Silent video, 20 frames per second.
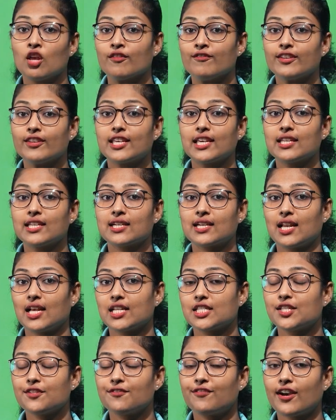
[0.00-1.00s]
We can
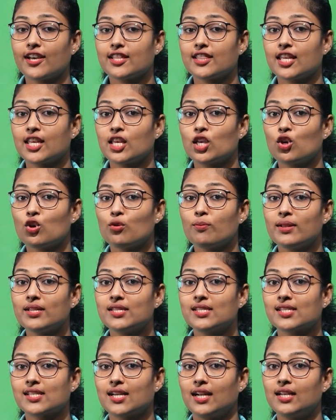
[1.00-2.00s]
classify the
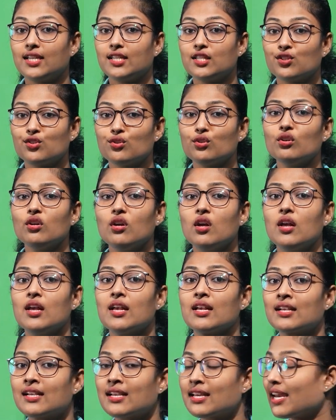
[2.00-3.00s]
human skull into
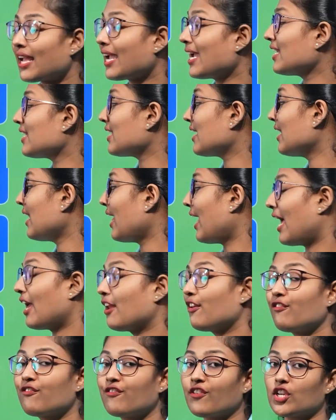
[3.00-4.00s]
cranial
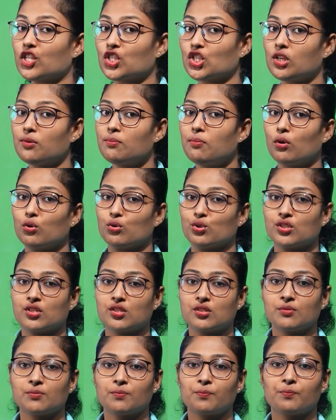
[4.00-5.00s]
and facial
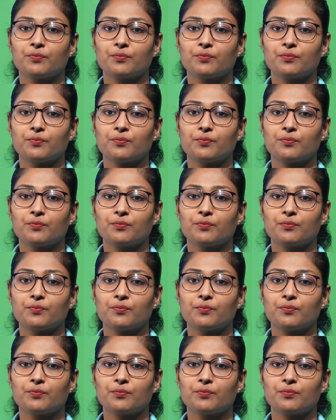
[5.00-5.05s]
bones.